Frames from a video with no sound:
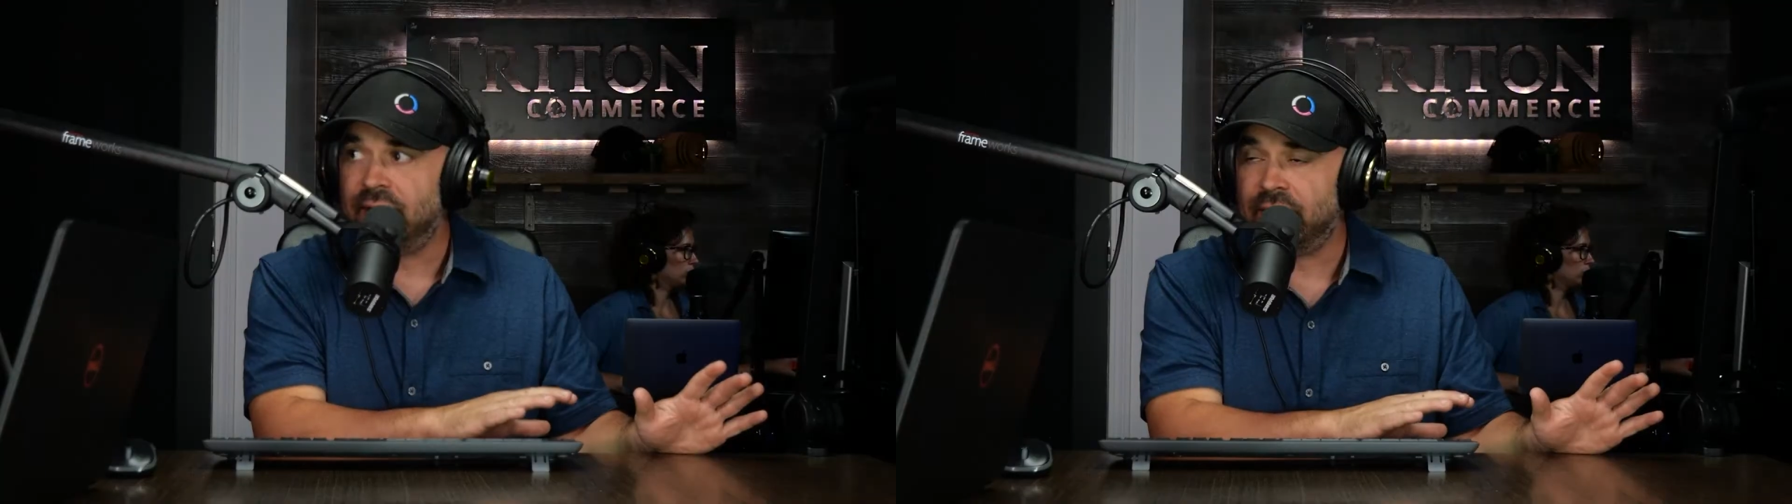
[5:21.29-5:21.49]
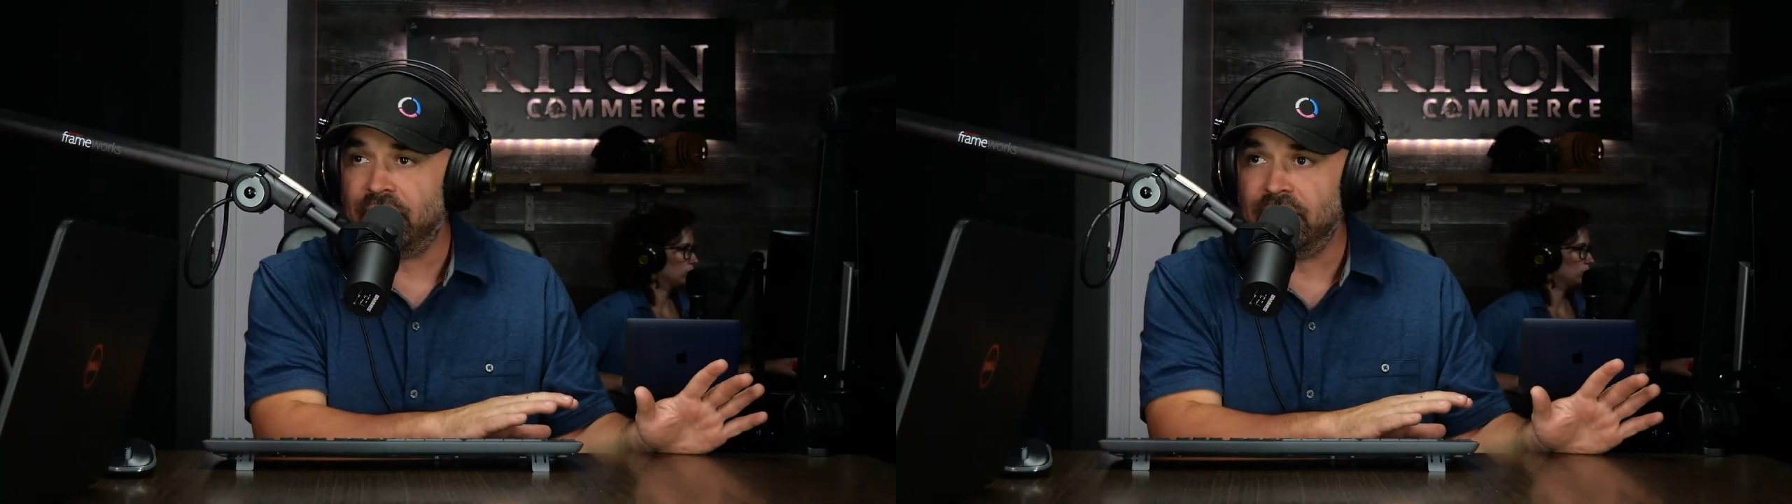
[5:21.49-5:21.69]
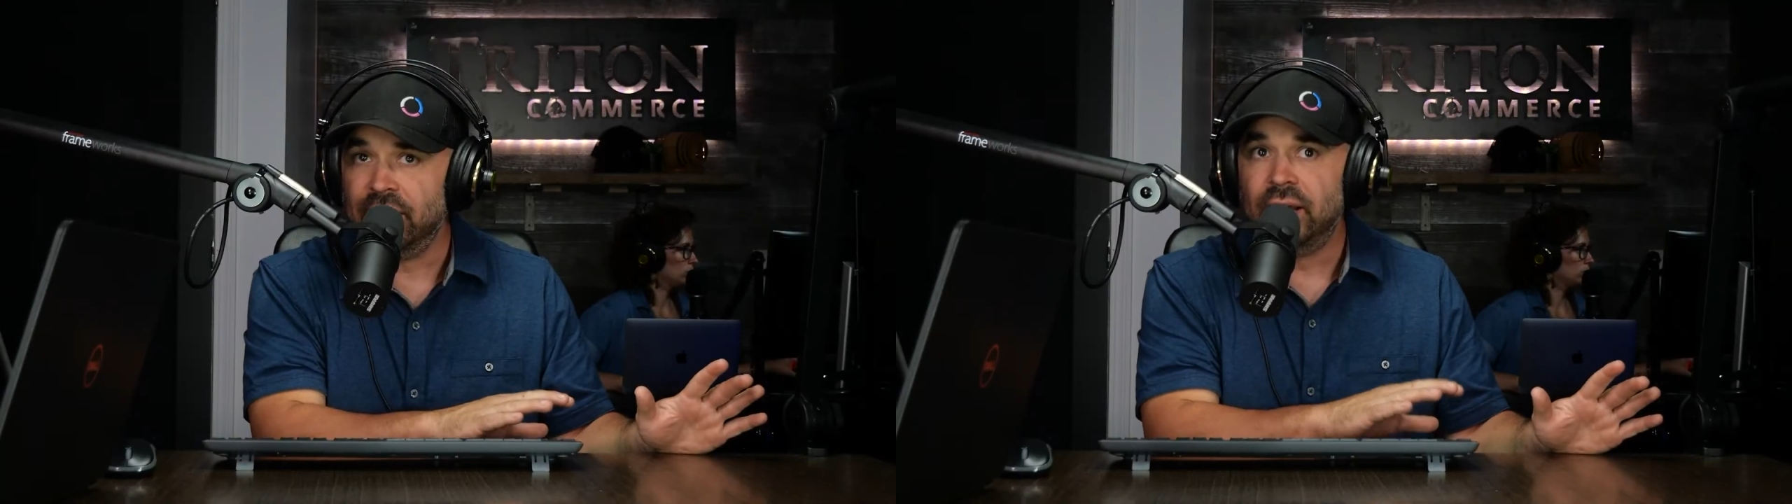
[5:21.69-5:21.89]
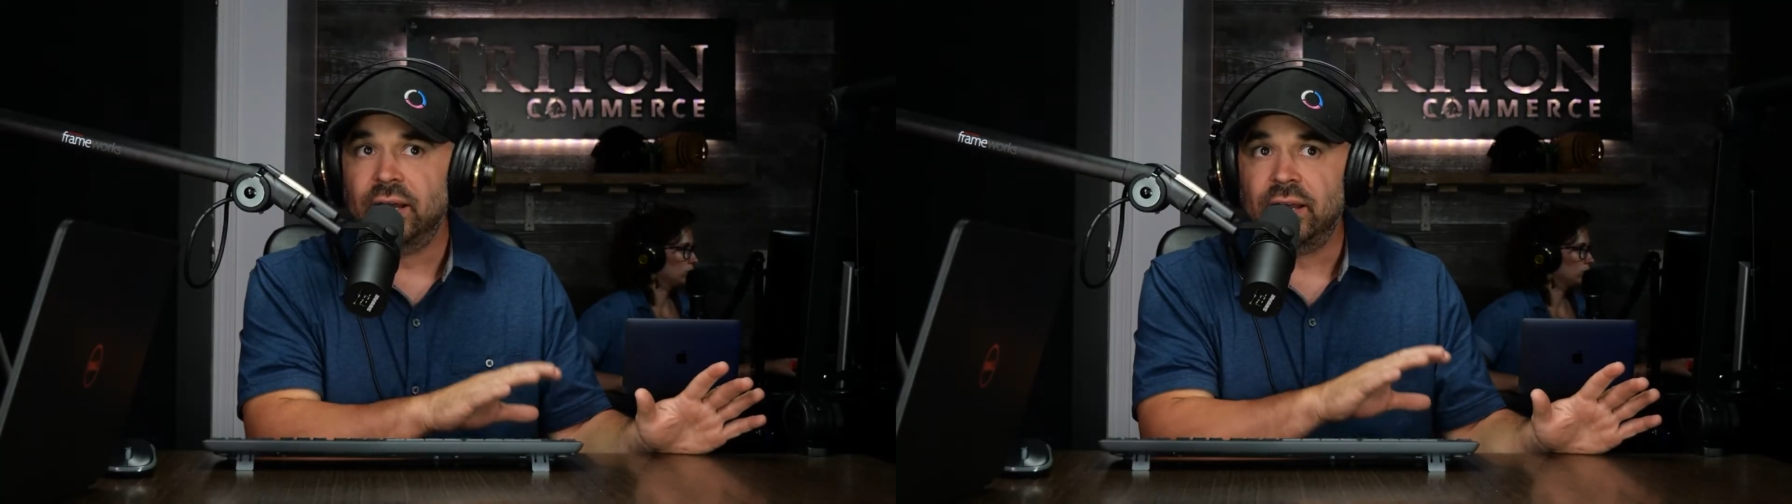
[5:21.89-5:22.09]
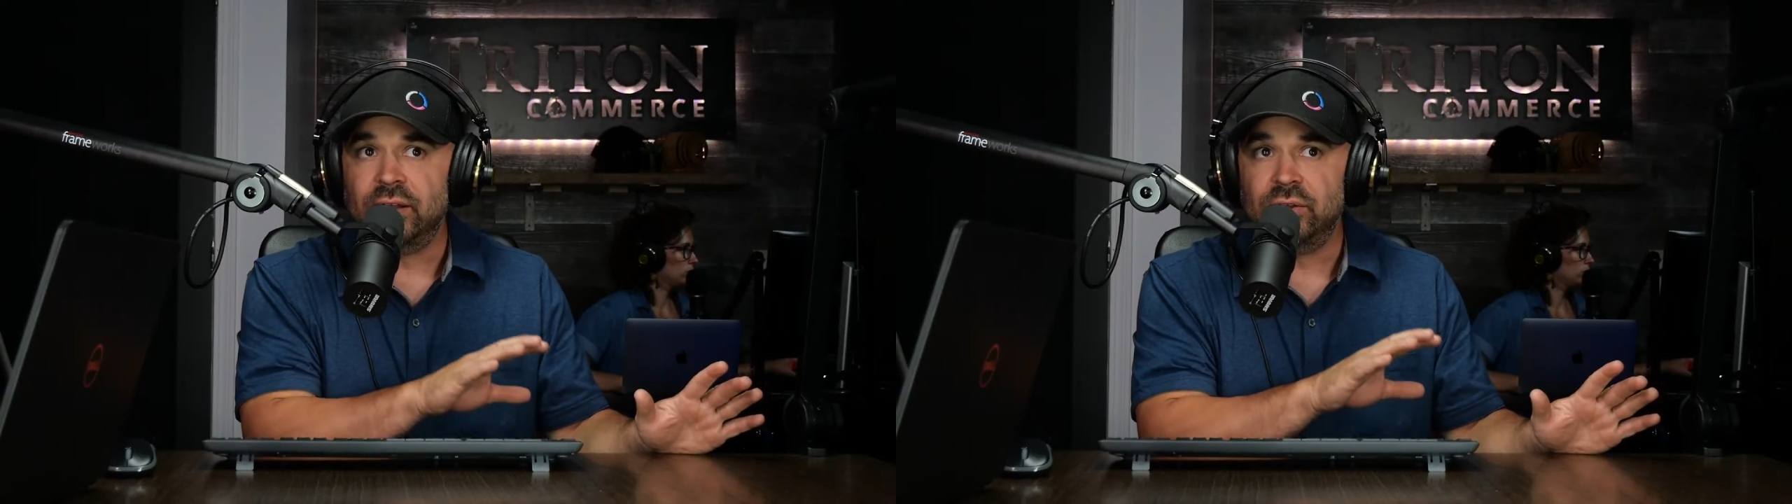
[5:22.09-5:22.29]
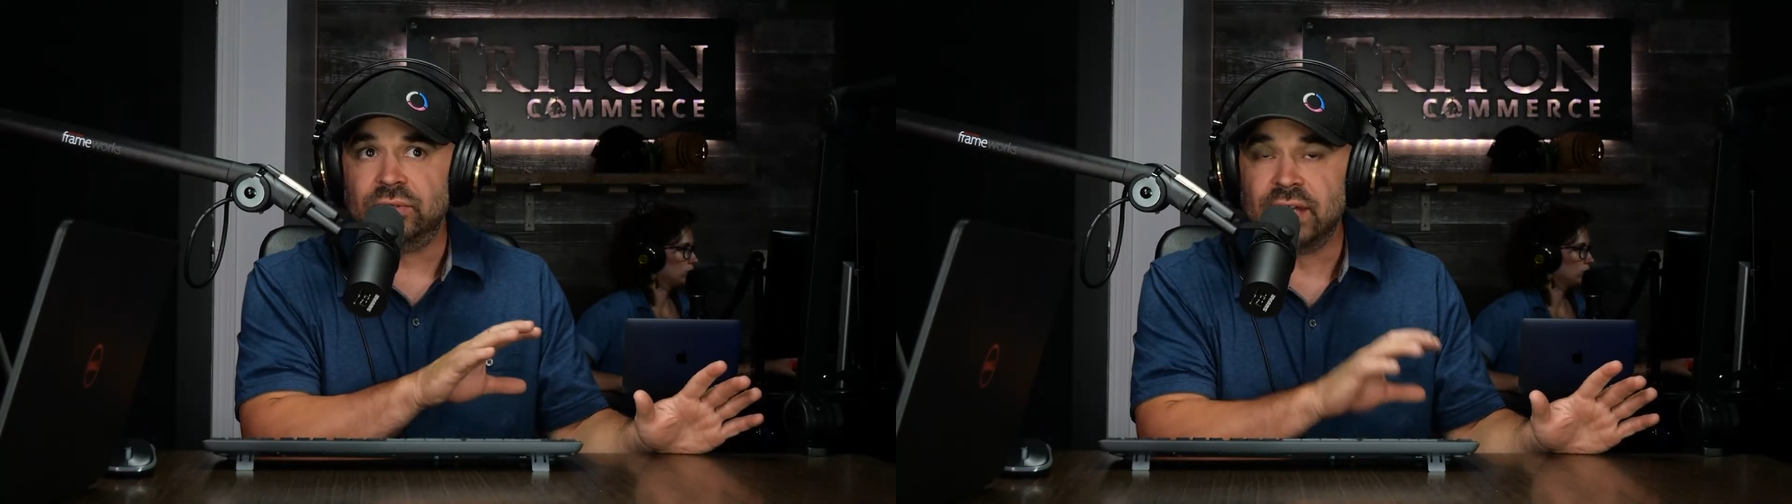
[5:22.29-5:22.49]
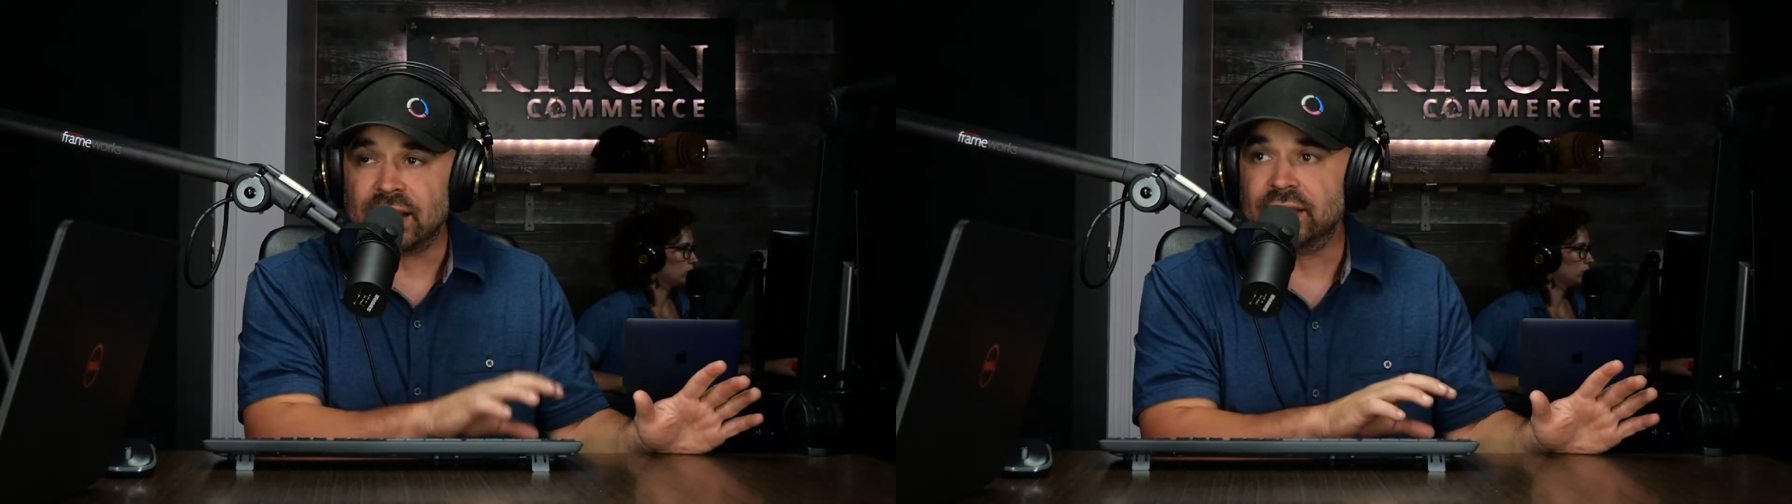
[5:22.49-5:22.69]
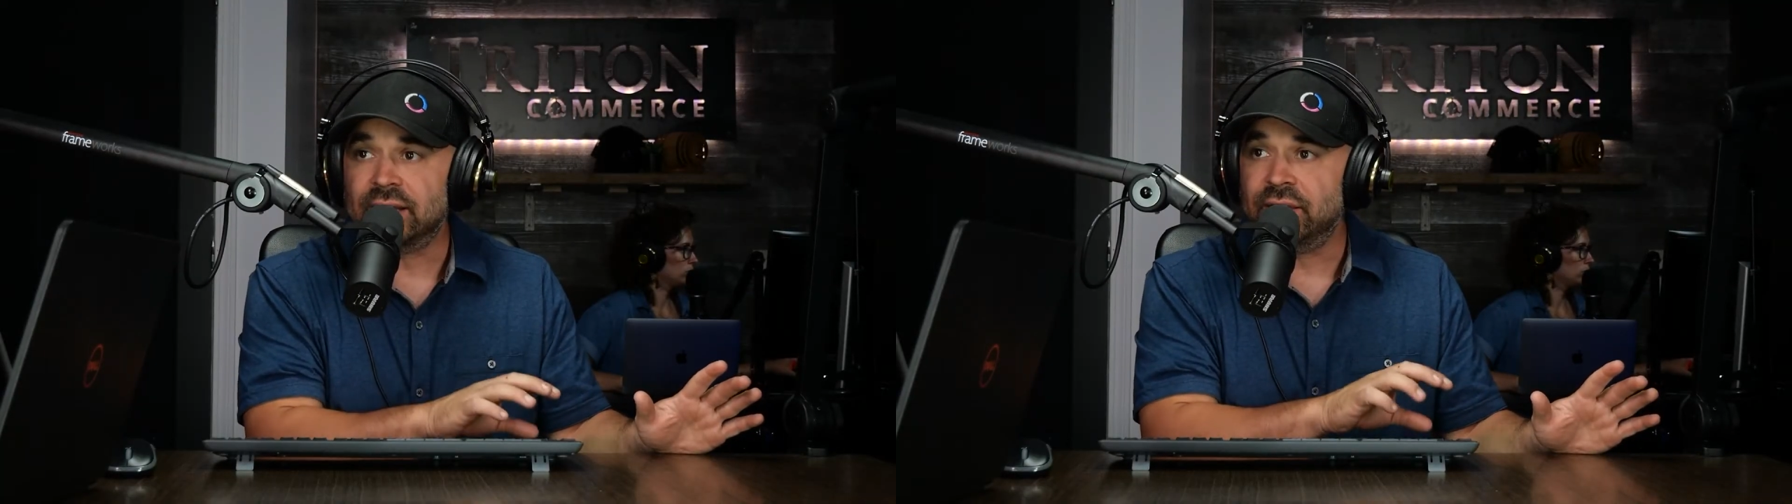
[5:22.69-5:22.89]
all, and you
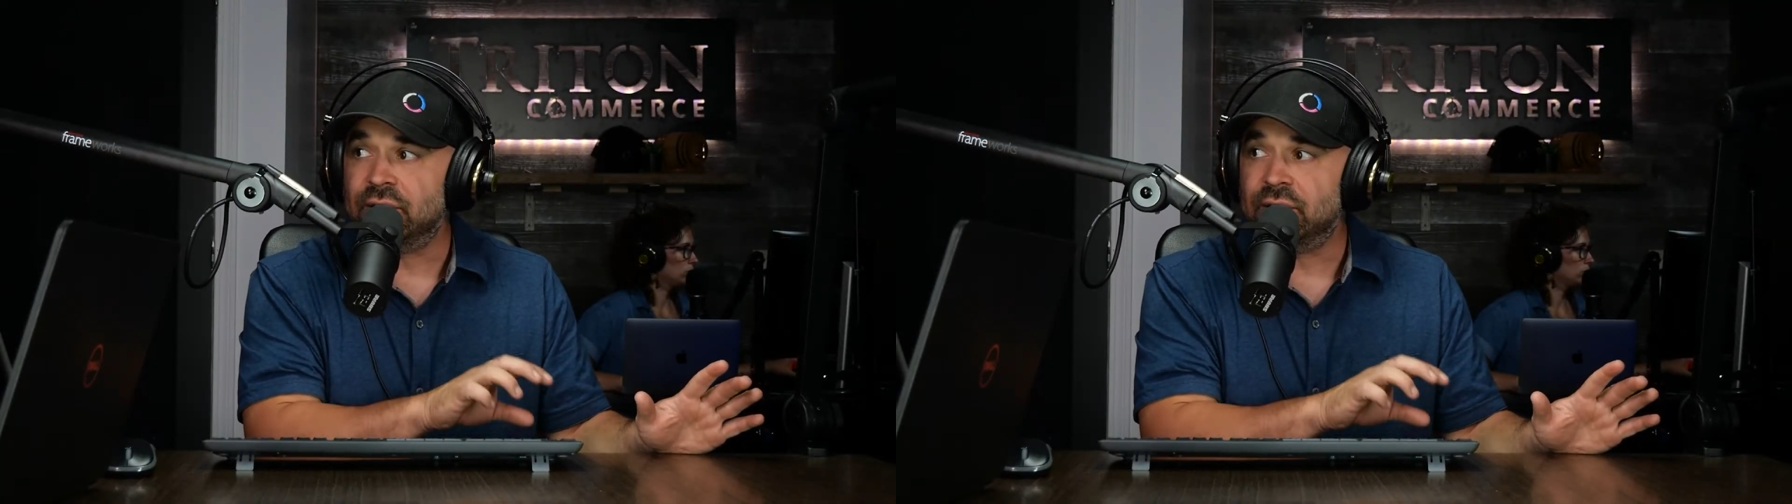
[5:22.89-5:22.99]
technically